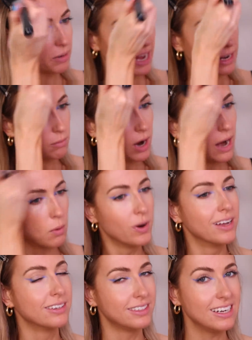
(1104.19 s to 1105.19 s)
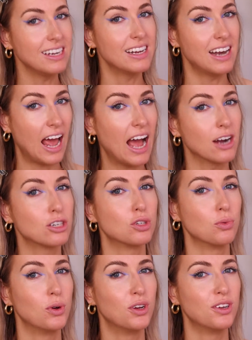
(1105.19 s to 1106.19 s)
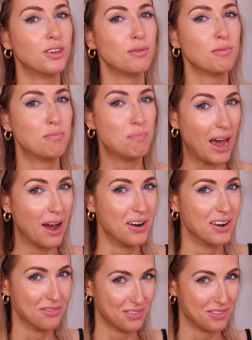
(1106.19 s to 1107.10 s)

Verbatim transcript: But I, I will need an actual powder